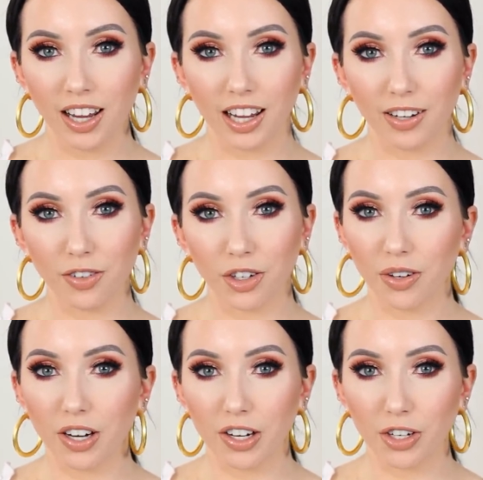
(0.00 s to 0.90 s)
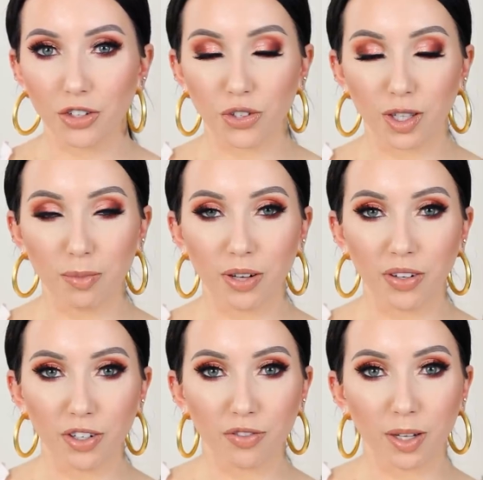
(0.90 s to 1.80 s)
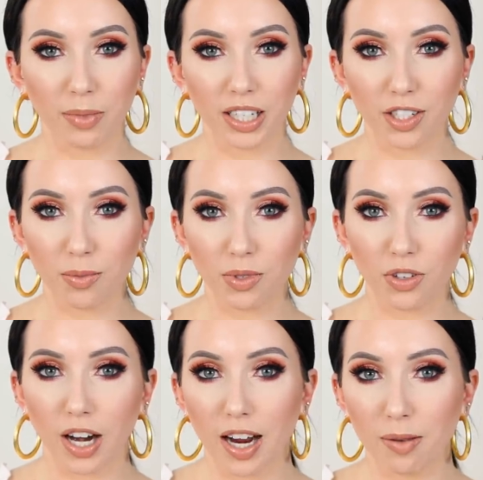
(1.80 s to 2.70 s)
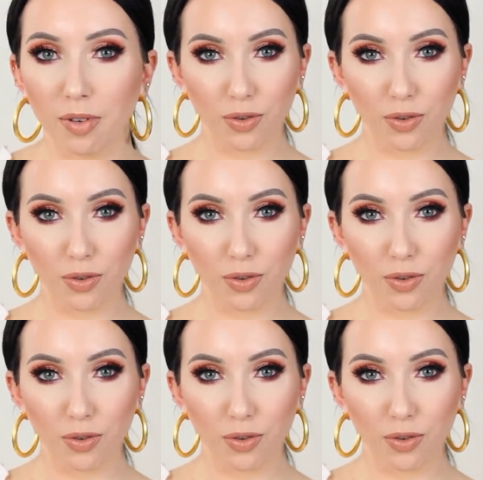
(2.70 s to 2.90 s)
And if you're new here, you can join the Baerrito family and subscribe.